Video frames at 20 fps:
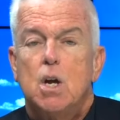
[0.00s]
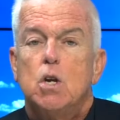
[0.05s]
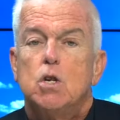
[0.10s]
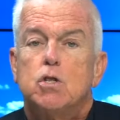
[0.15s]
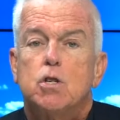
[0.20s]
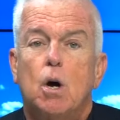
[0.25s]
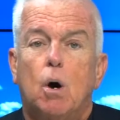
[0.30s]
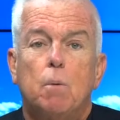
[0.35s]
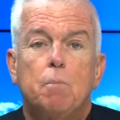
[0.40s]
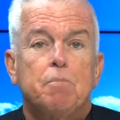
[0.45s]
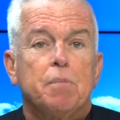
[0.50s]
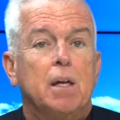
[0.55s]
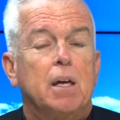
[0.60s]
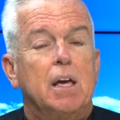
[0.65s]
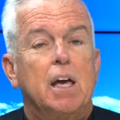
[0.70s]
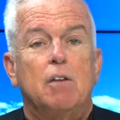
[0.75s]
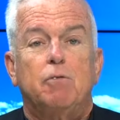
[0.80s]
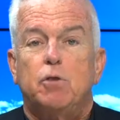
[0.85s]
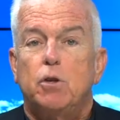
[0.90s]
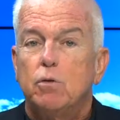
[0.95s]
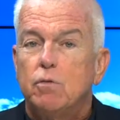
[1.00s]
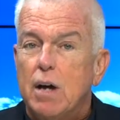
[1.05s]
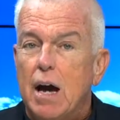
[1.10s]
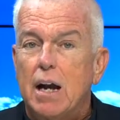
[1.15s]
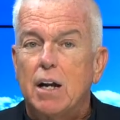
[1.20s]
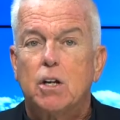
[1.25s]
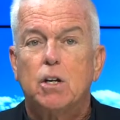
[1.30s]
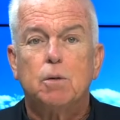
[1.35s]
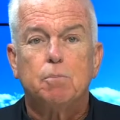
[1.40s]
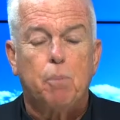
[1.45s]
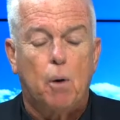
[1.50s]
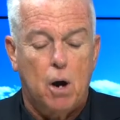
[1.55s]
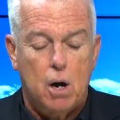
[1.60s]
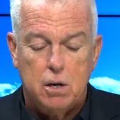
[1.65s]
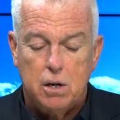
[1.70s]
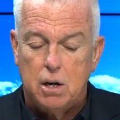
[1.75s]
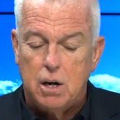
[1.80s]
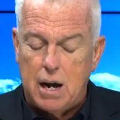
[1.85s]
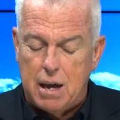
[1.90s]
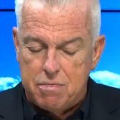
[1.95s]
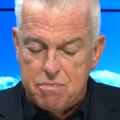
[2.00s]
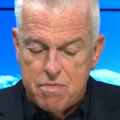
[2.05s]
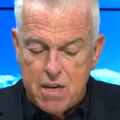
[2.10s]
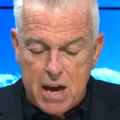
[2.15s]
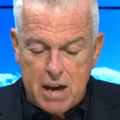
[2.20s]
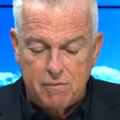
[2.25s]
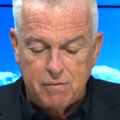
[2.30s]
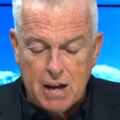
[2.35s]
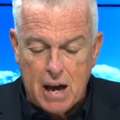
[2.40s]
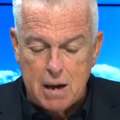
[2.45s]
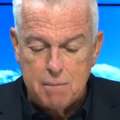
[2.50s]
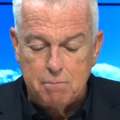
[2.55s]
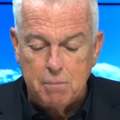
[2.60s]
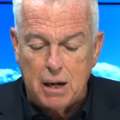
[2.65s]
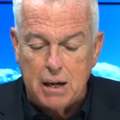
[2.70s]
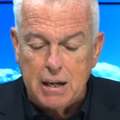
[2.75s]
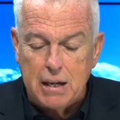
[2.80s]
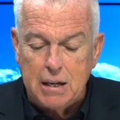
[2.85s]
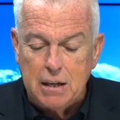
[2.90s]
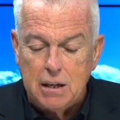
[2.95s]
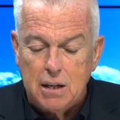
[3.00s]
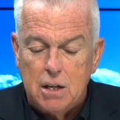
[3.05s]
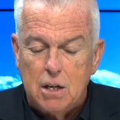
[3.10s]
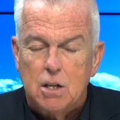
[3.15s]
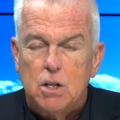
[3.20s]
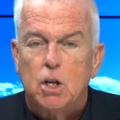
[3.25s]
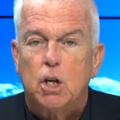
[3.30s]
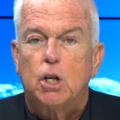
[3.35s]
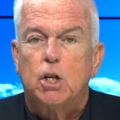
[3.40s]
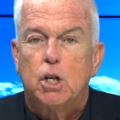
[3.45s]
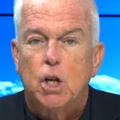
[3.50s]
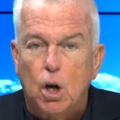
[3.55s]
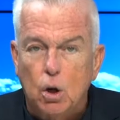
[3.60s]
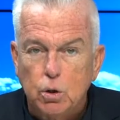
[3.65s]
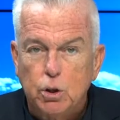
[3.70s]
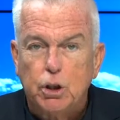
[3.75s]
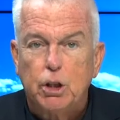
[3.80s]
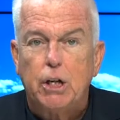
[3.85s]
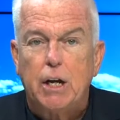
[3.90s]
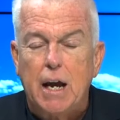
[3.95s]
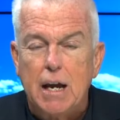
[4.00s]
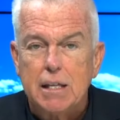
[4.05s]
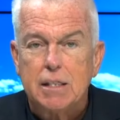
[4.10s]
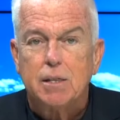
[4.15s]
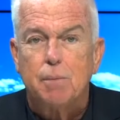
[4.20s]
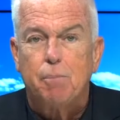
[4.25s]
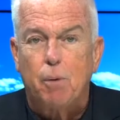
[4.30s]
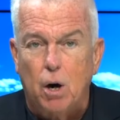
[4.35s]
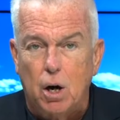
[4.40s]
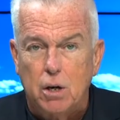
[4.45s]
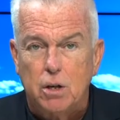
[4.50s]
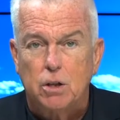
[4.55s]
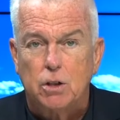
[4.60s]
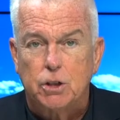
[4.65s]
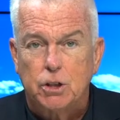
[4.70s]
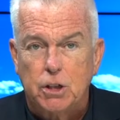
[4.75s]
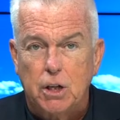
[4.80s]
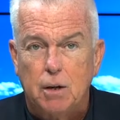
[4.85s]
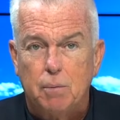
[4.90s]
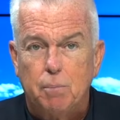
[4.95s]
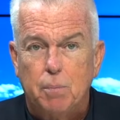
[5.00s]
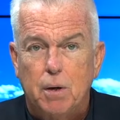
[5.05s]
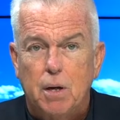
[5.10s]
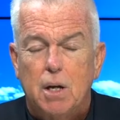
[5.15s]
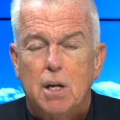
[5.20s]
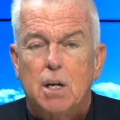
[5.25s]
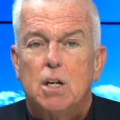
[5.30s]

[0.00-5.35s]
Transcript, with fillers: So if you've got a good partner and they've got money, negotiate the partnership.